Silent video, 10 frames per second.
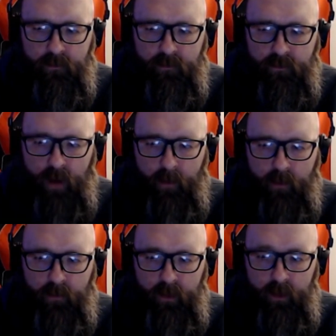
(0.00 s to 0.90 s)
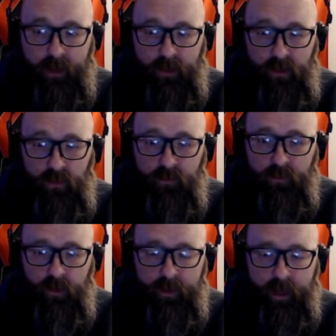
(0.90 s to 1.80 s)
probably like 2
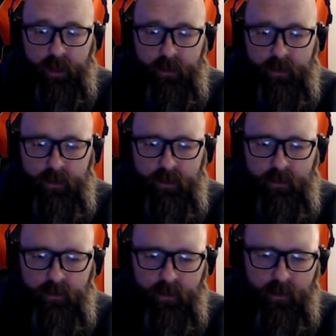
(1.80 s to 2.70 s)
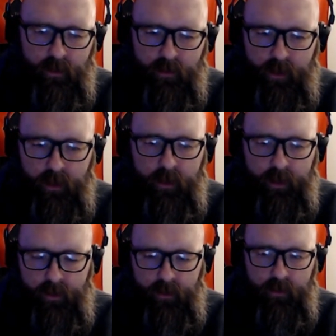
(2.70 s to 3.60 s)
full days. Think
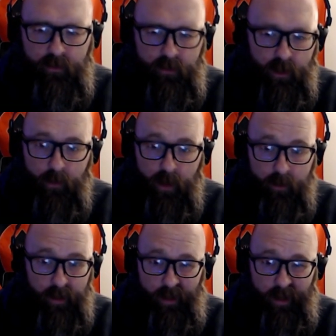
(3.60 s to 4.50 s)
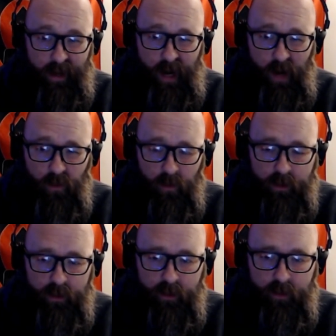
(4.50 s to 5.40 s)
like, maybe like an 8-hour
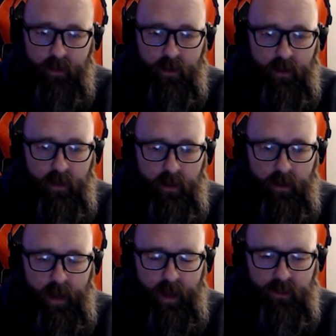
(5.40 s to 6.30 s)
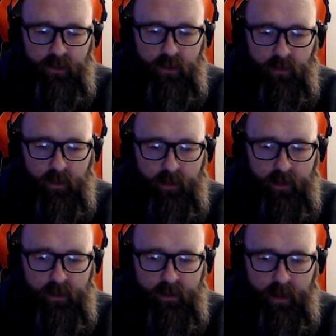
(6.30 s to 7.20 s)
workday actually doing the
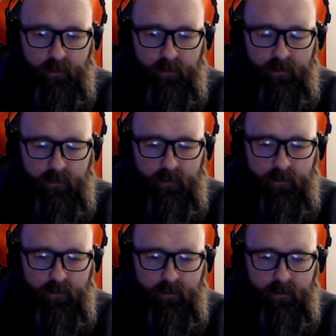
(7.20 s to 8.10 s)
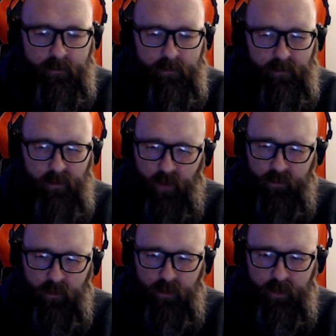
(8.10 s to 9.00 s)
exam
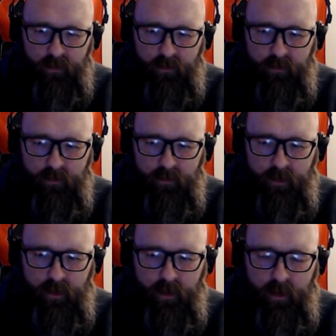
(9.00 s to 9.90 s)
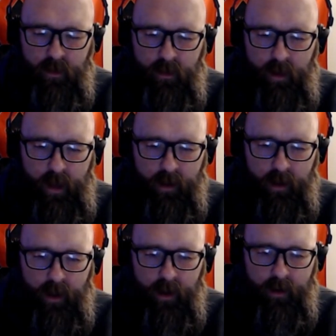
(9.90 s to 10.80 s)
comfortably. And
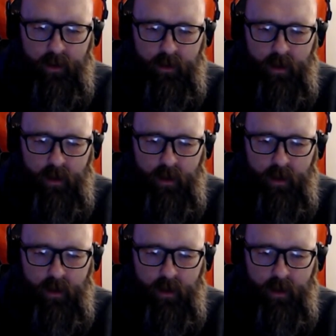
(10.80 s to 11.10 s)
then